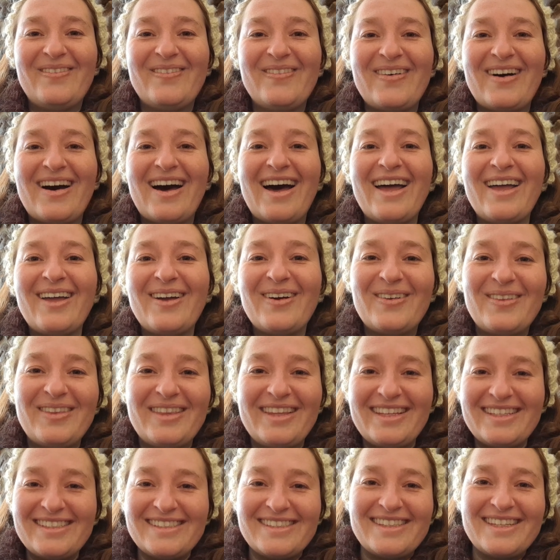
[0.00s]
Why are
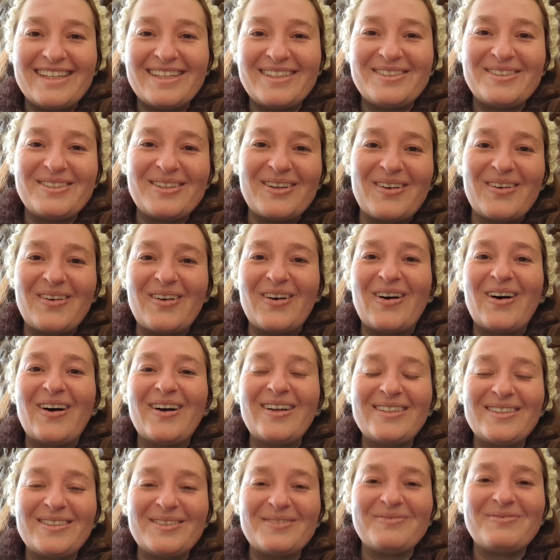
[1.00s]
these things so
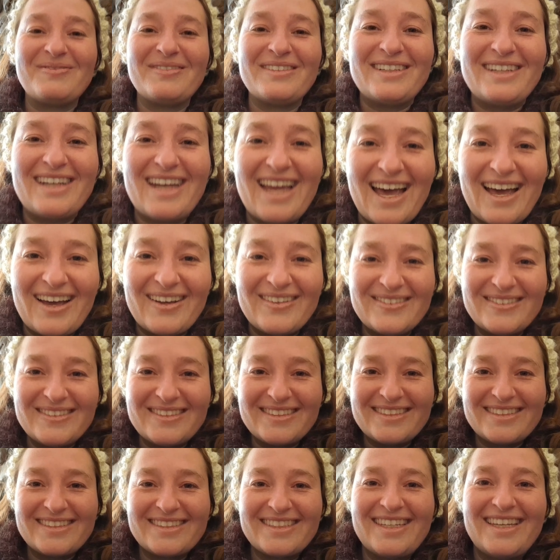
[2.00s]
hard to
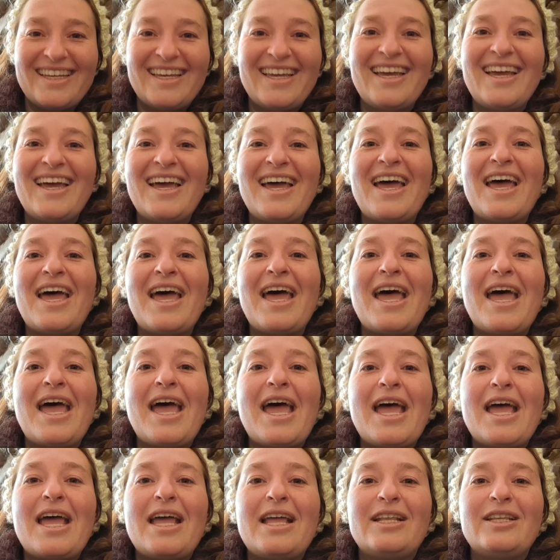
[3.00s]
pronounce?
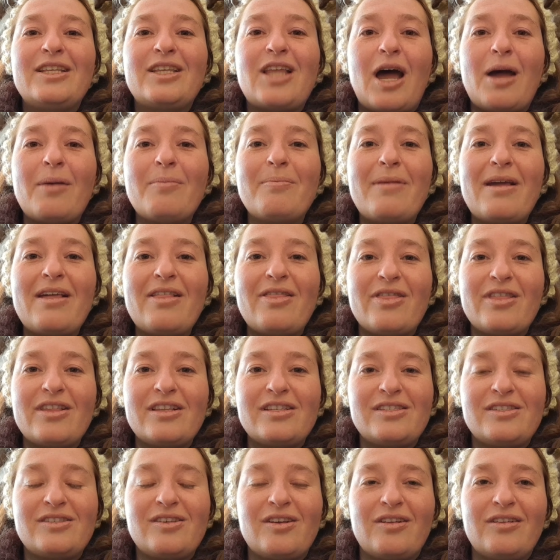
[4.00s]

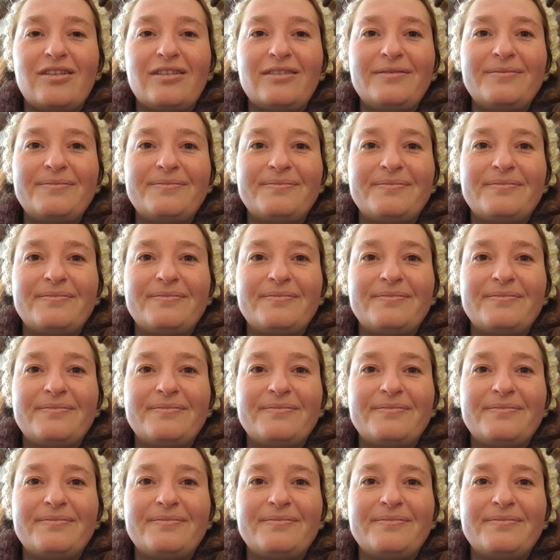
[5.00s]
Dimethyl,